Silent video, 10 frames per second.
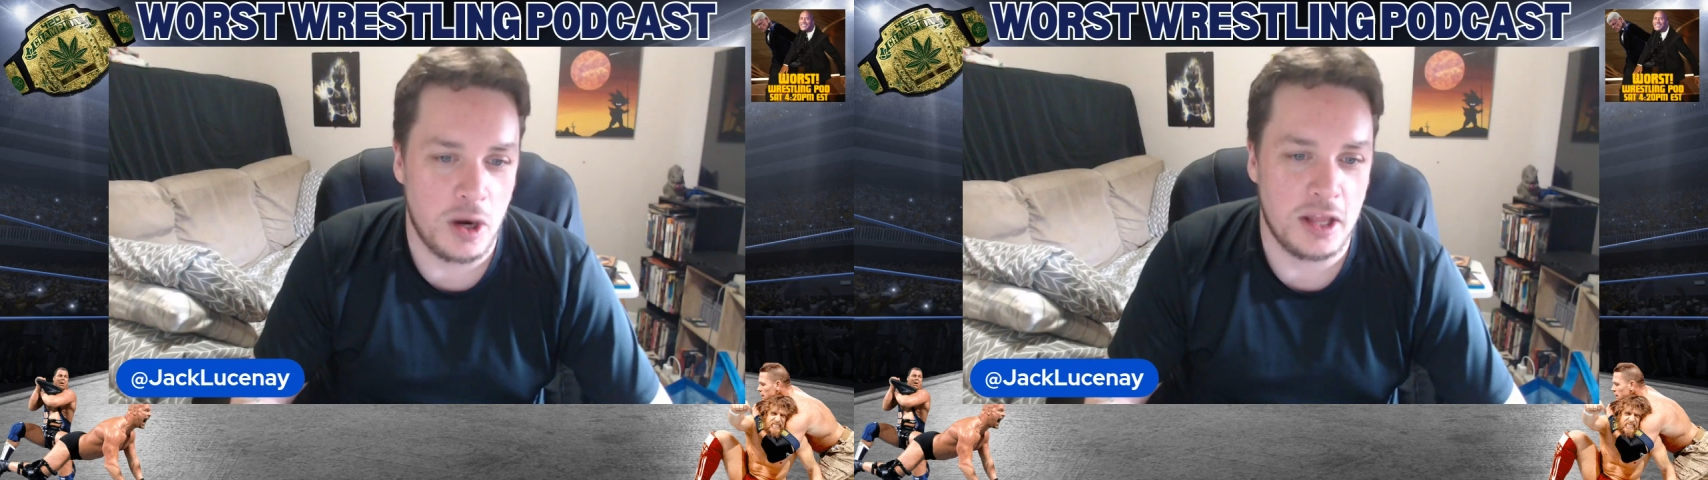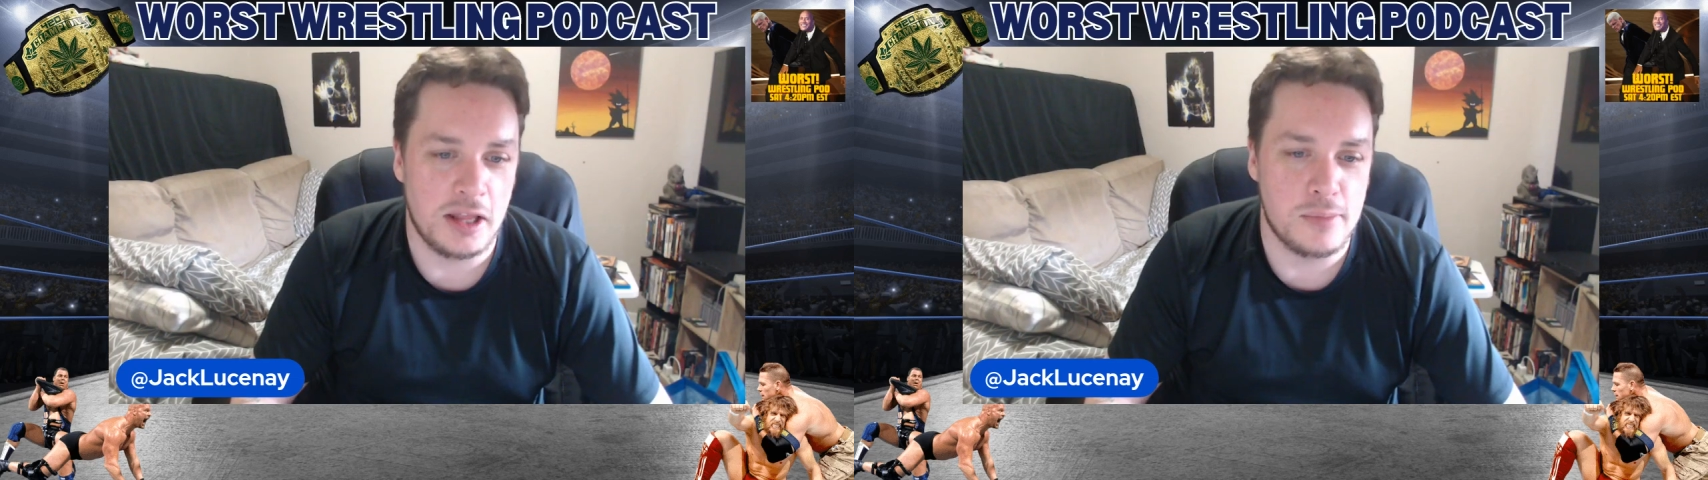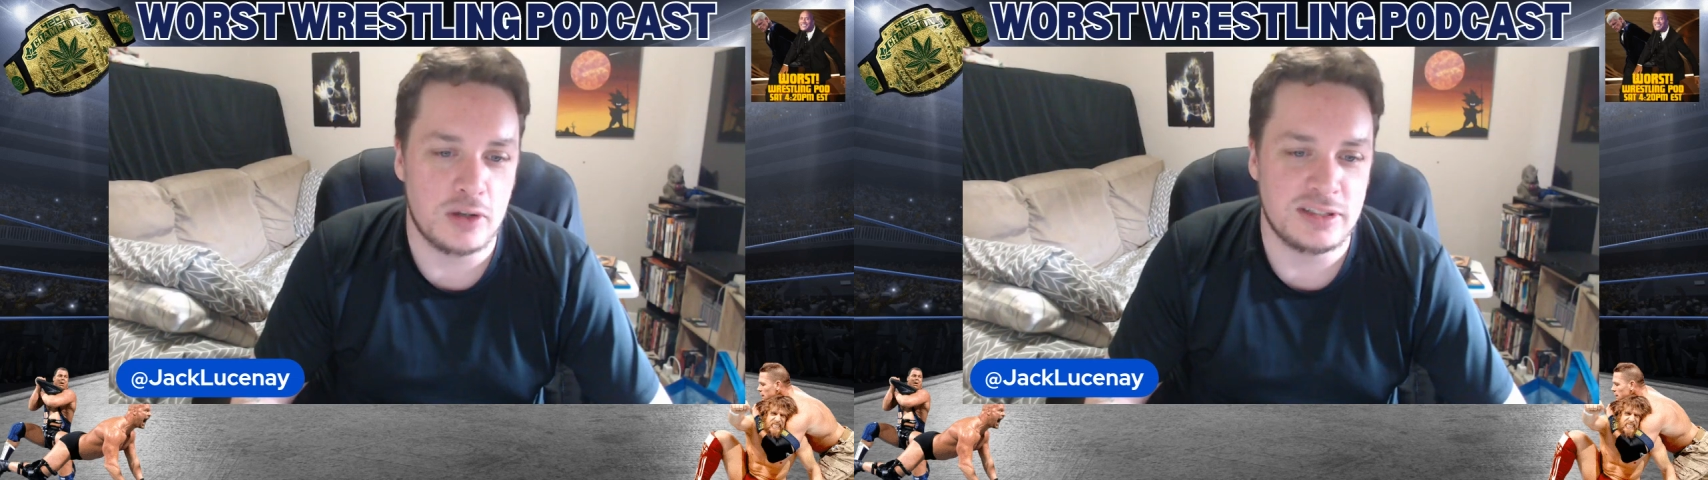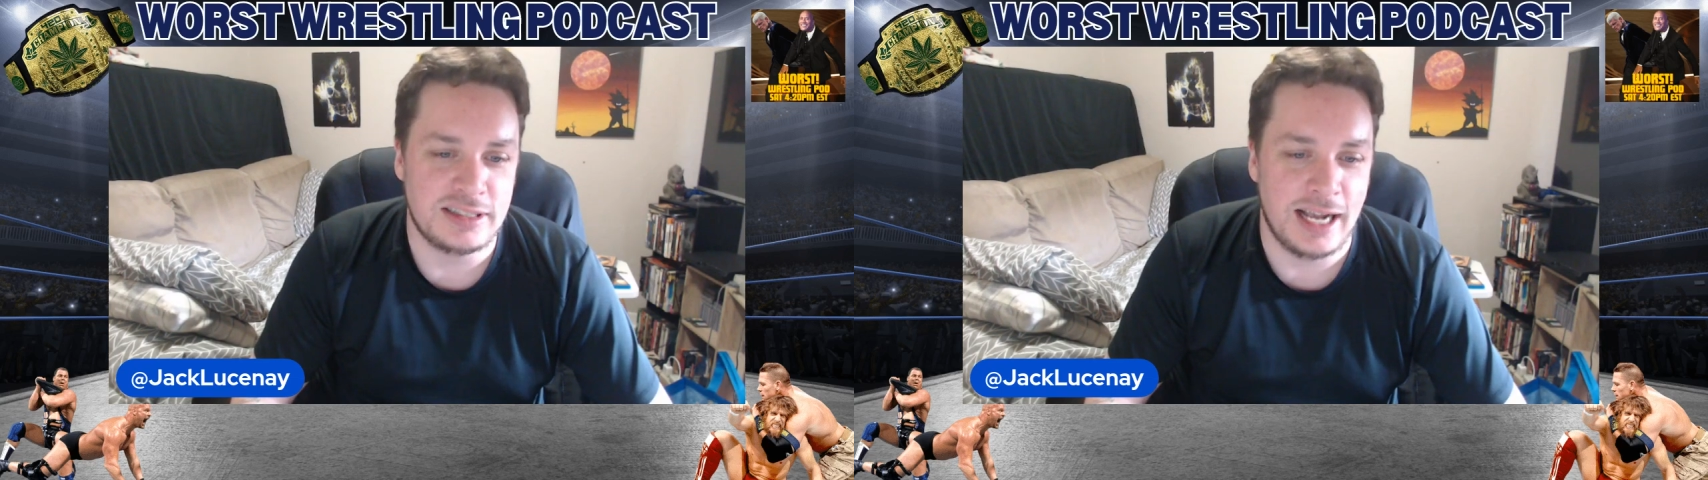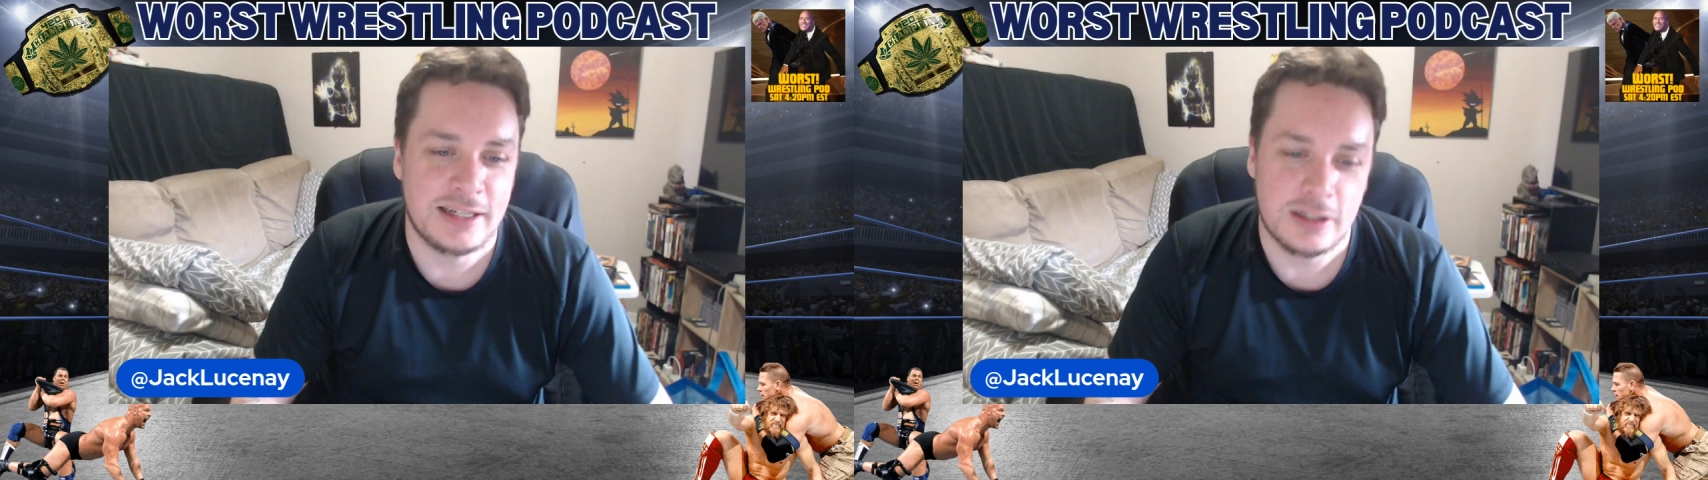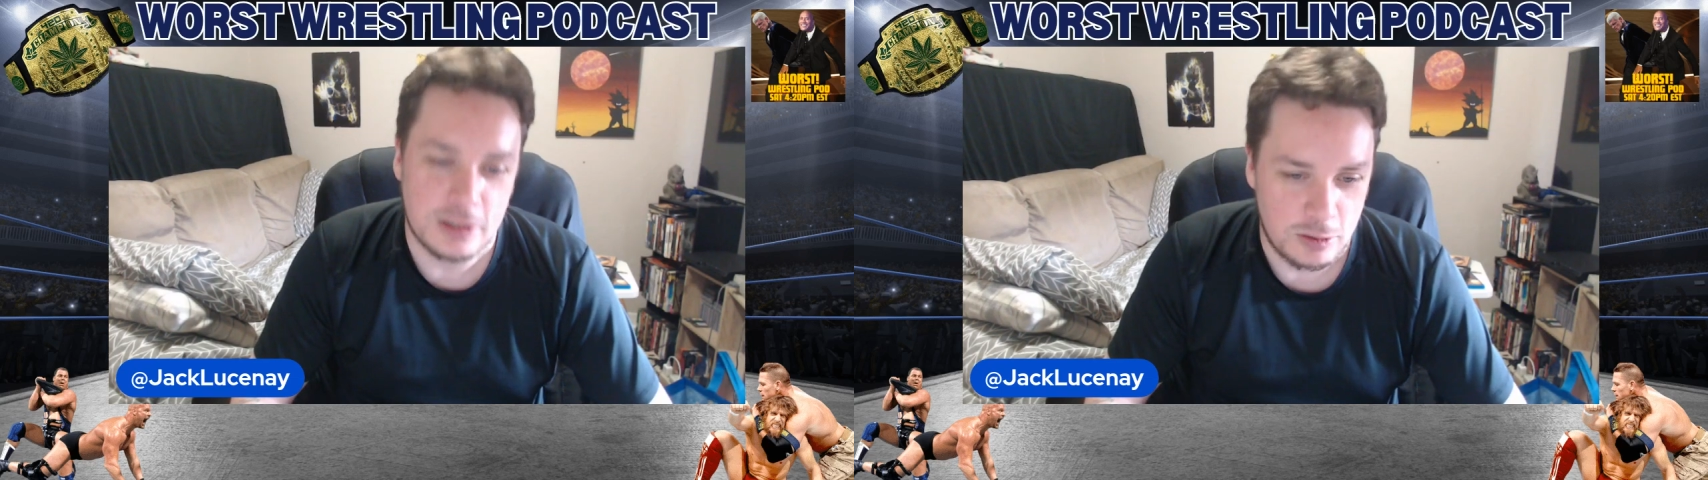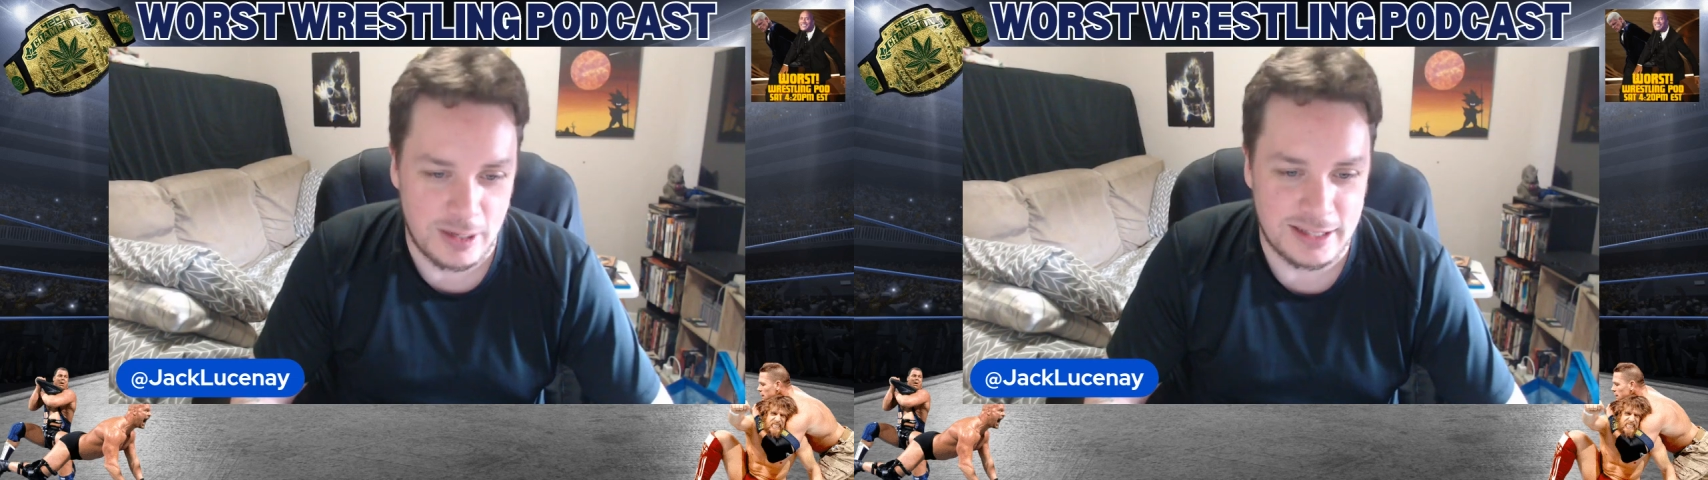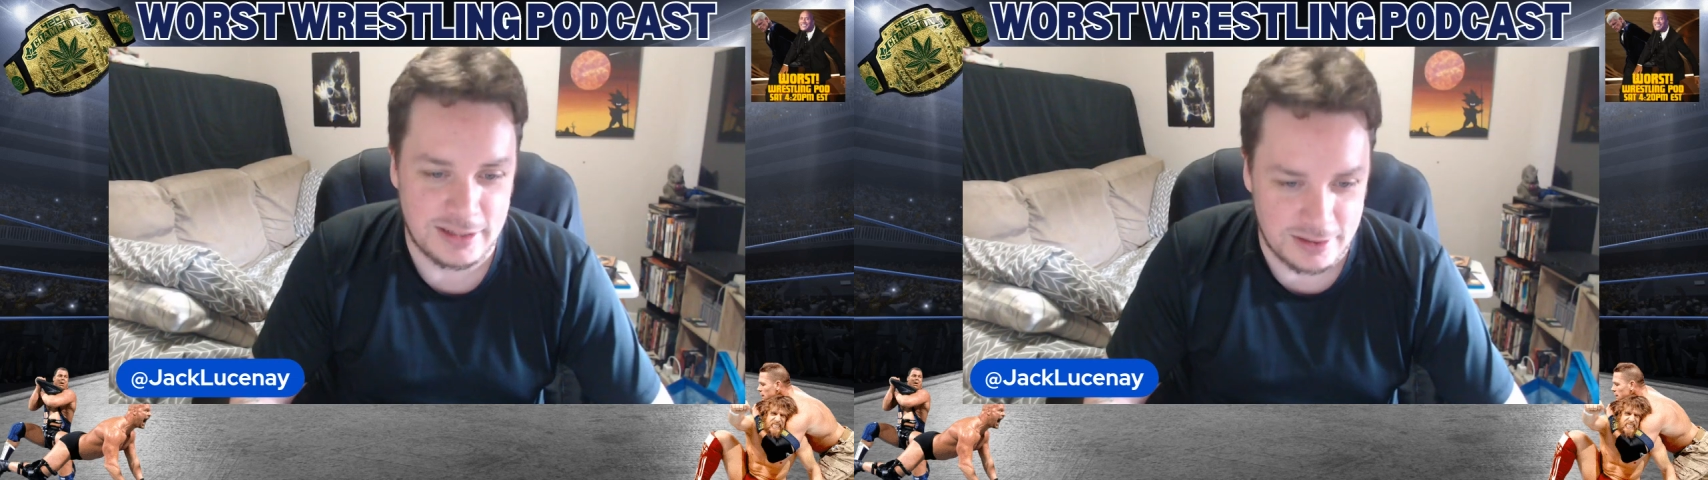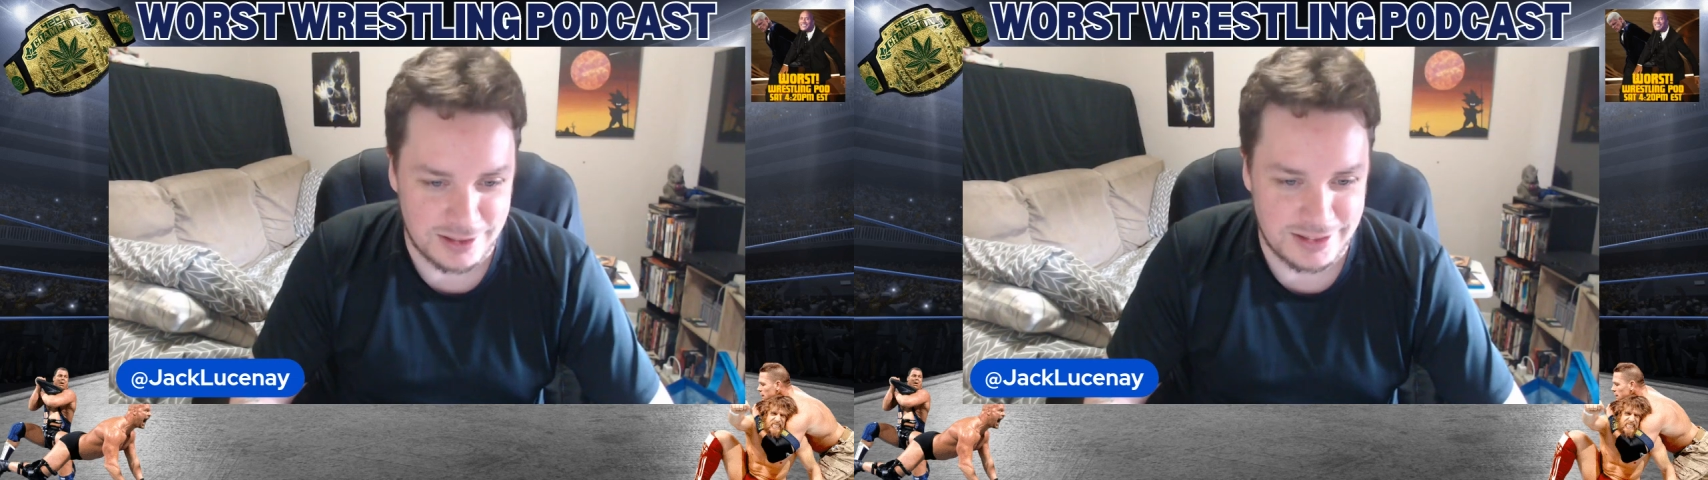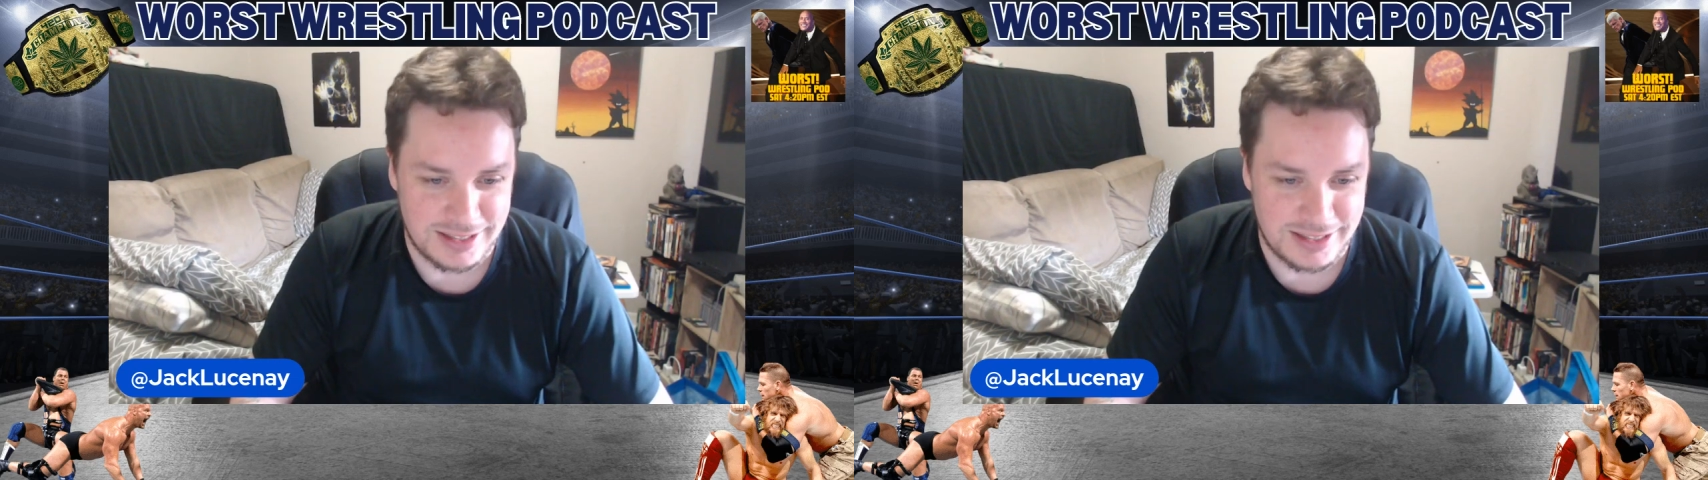of the most technical wrestlers